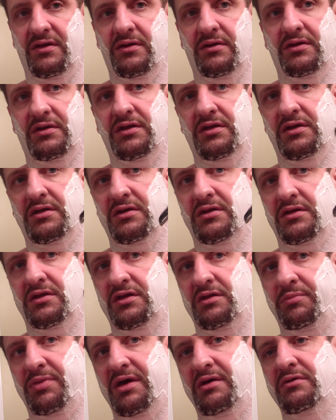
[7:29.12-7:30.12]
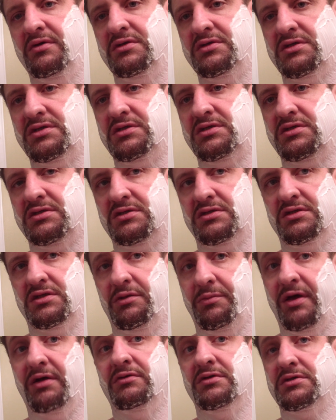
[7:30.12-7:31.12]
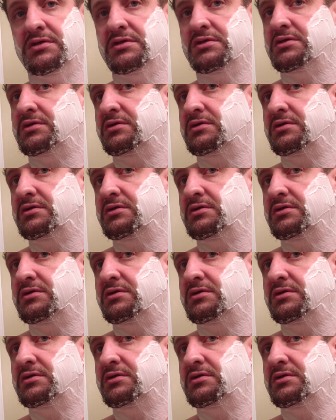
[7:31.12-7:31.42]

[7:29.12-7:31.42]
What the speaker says: and the balance is